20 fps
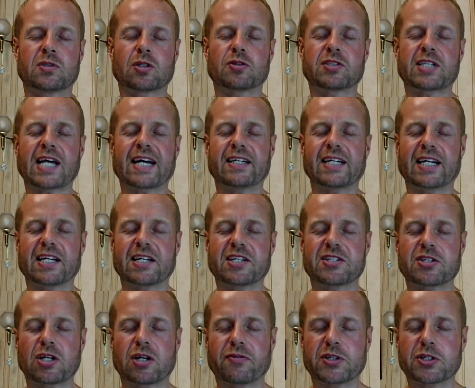So technically,
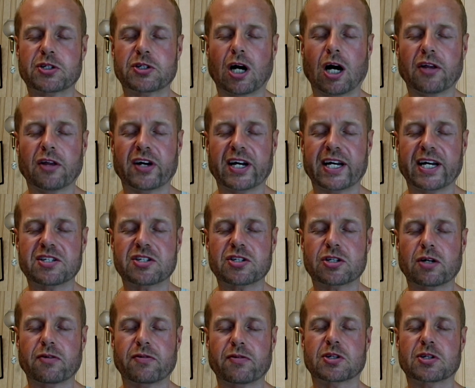service to other is
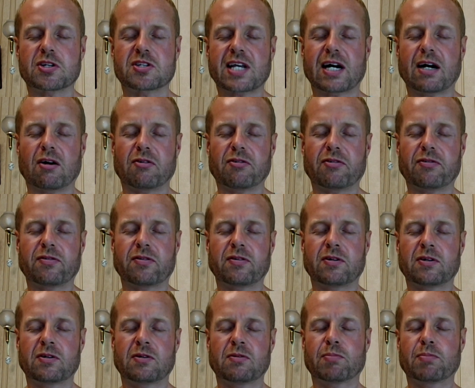service to self
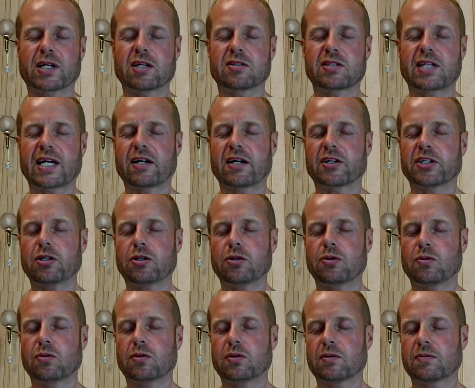because they are
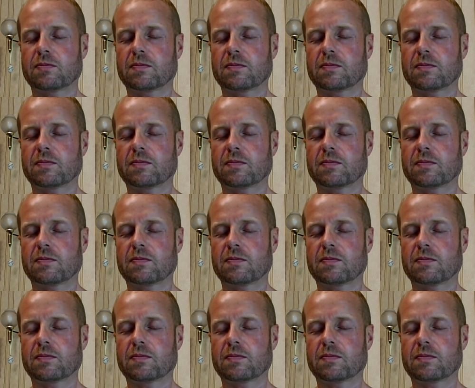you.